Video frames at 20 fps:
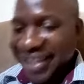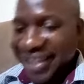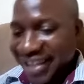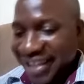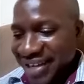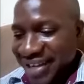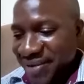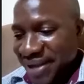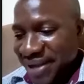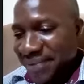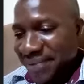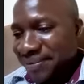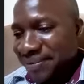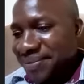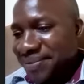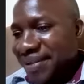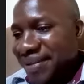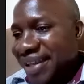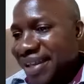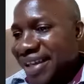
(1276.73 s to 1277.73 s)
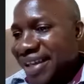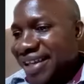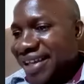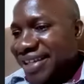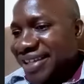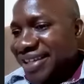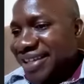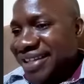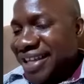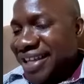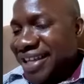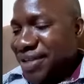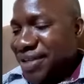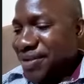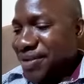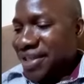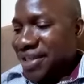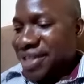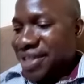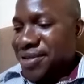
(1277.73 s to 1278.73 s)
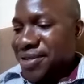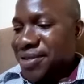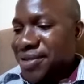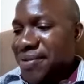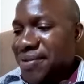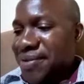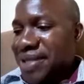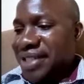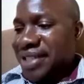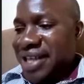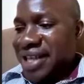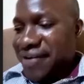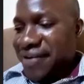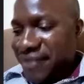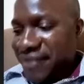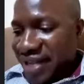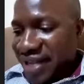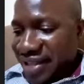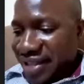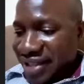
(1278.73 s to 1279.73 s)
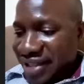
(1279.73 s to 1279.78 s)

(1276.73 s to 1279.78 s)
Anyway, thank you. Thank you so much, Sarah, for that,